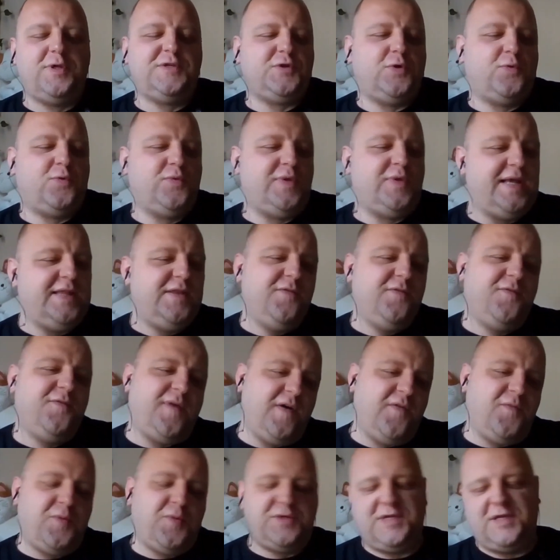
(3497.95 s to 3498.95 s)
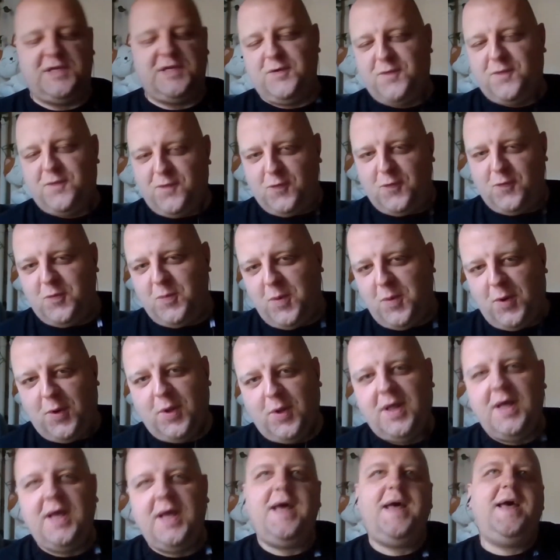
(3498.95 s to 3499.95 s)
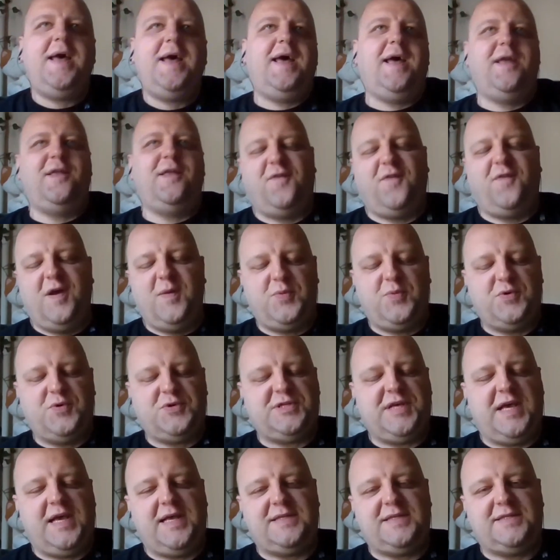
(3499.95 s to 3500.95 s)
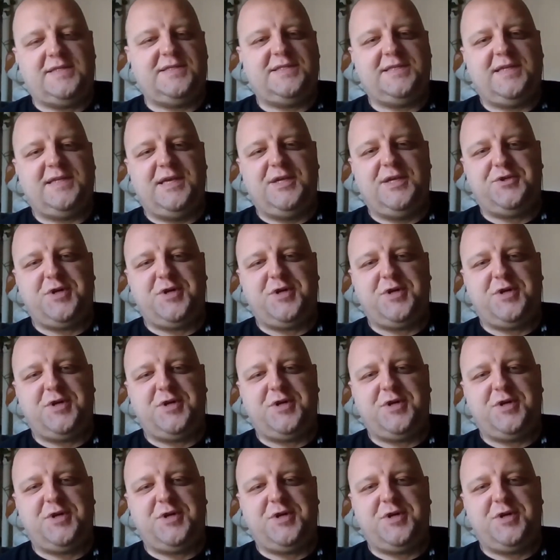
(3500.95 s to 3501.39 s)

So 95% of football and 5% ski